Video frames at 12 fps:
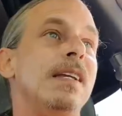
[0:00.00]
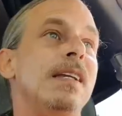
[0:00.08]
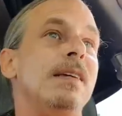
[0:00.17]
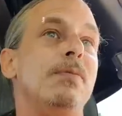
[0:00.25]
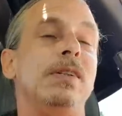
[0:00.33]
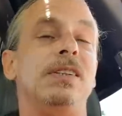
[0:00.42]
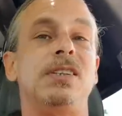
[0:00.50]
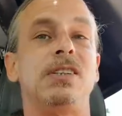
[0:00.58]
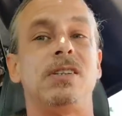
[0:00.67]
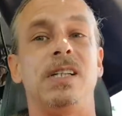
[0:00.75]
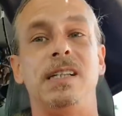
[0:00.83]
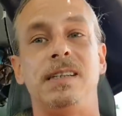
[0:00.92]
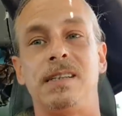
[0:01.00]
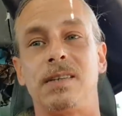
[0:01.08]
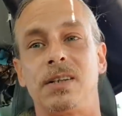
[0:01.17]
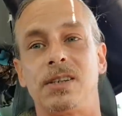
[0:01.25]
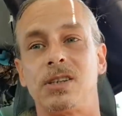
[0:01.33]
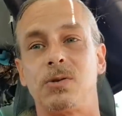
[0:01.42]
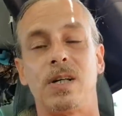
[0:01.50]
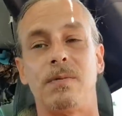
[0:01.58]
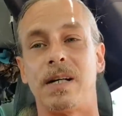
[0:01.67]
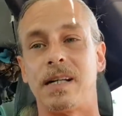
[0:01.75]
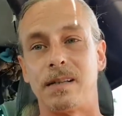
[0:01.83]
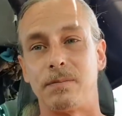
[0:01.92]
he would he'd start
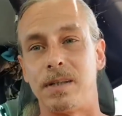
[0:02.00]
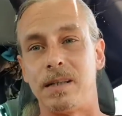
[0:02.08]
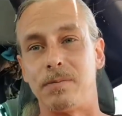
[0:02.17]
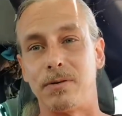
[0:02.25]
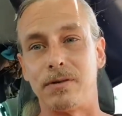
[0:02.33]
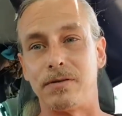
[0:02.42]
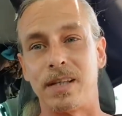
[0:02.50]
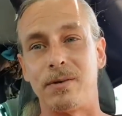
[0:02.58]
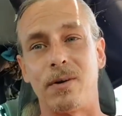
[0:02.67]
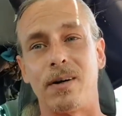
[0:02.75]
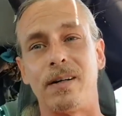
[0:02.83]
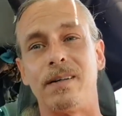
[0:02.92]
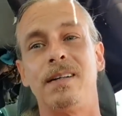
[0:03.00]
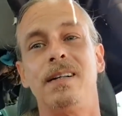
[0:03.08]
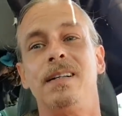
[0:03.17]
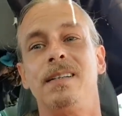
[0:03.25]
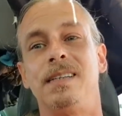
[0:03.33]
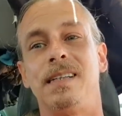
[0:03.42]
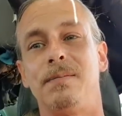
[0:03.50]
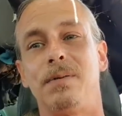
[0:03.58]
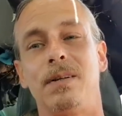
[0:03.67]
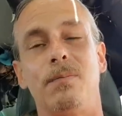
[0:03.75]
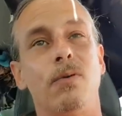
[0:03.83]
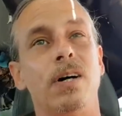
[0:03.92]
screaming at the people if they weren't
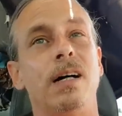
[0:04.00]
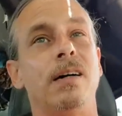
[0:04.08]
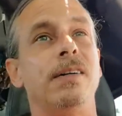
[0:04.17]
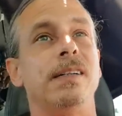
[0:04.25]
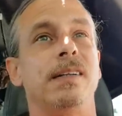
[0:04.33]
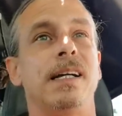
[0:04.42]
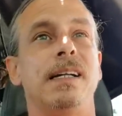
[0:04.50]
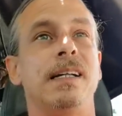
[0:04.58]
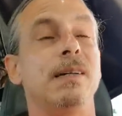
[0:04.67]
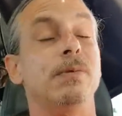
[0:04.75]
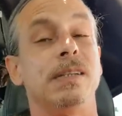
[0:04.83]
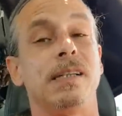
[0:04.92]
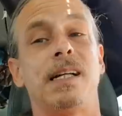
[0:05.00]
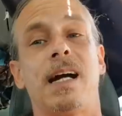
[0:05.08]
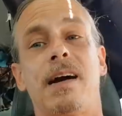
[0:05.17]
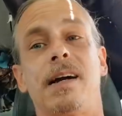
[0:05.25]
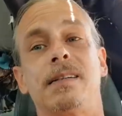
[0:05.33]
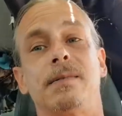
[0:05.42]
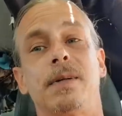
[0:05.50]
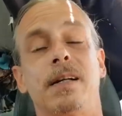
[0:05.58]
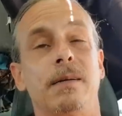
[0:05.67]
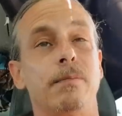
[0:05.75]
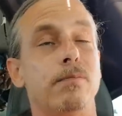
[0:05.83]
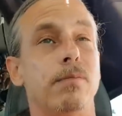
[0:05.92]
tipping him well, and like he was a character
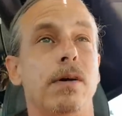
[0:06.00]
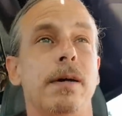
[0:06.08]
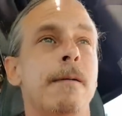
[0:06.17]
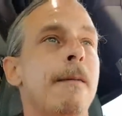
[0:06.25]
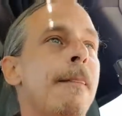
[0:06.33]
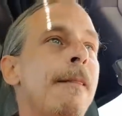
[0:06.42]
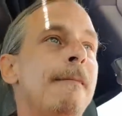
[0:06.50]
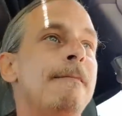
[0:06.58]
man, but.